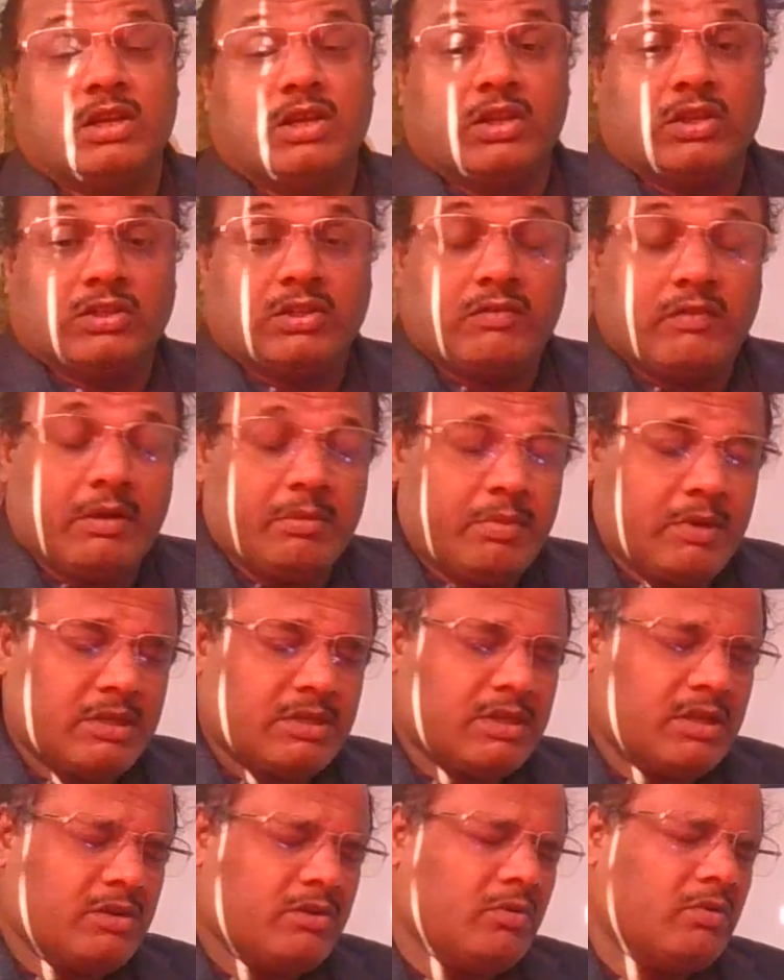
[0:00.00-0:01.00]
So one
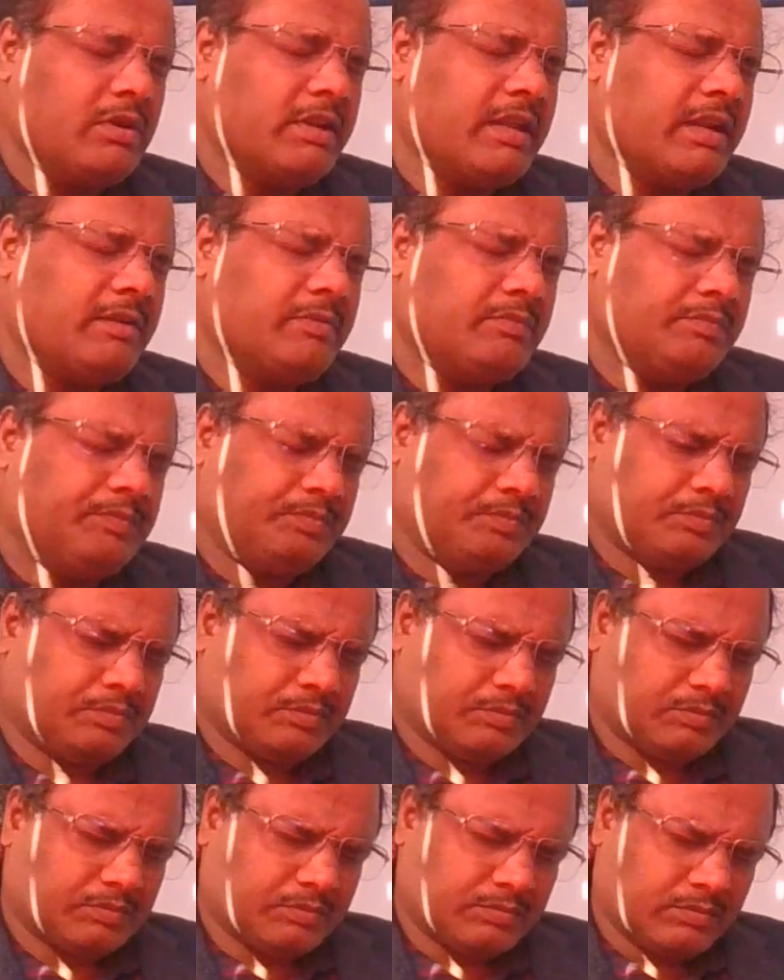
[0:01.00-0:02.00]
person told that
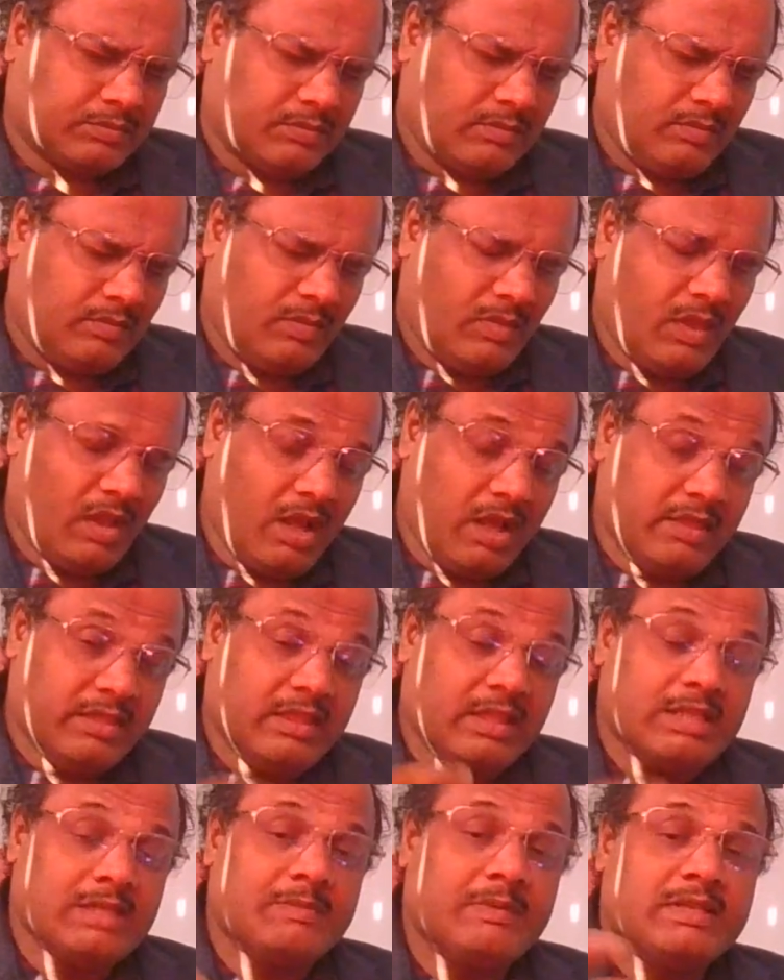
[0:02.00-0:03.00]

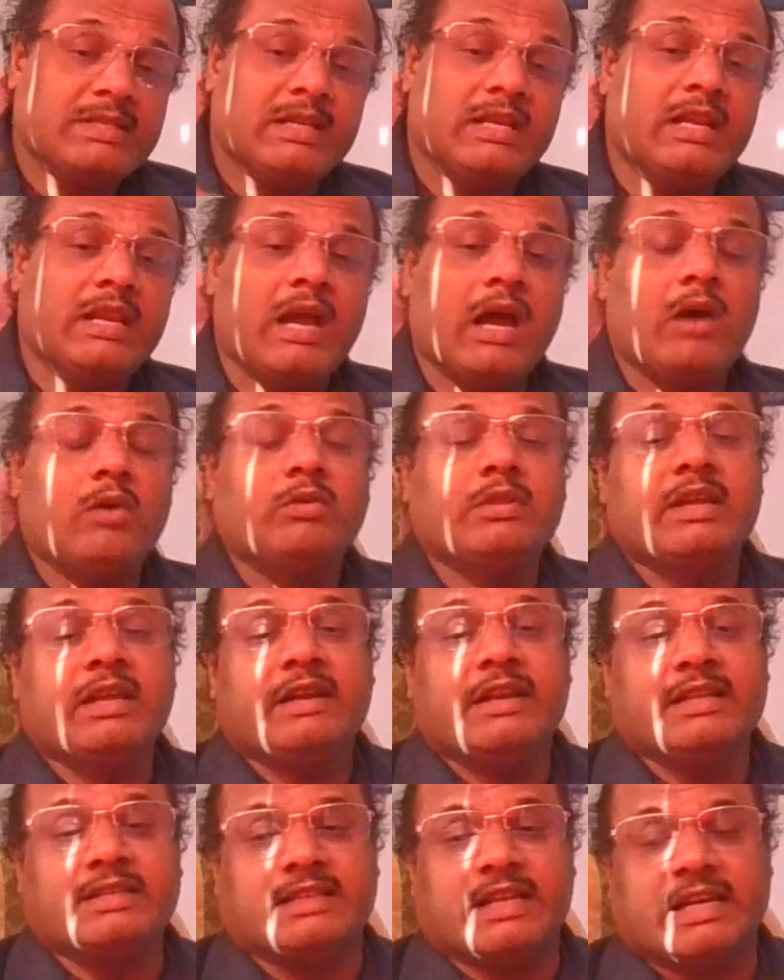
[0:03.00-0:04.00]
this is basically how they
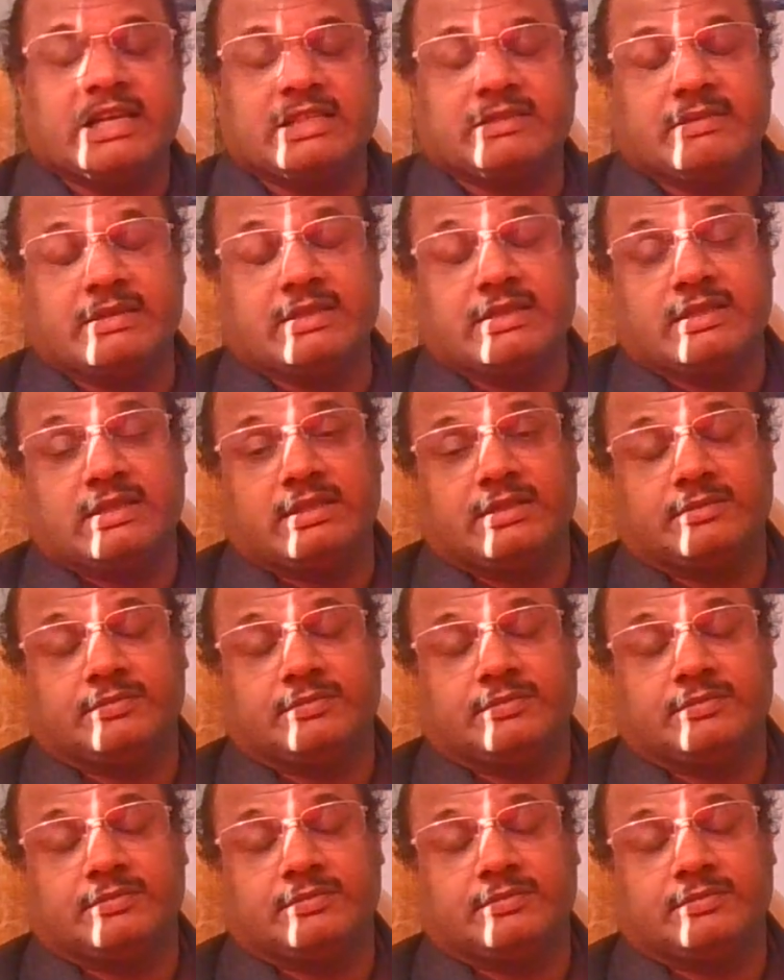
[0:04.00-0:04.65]
decides basically,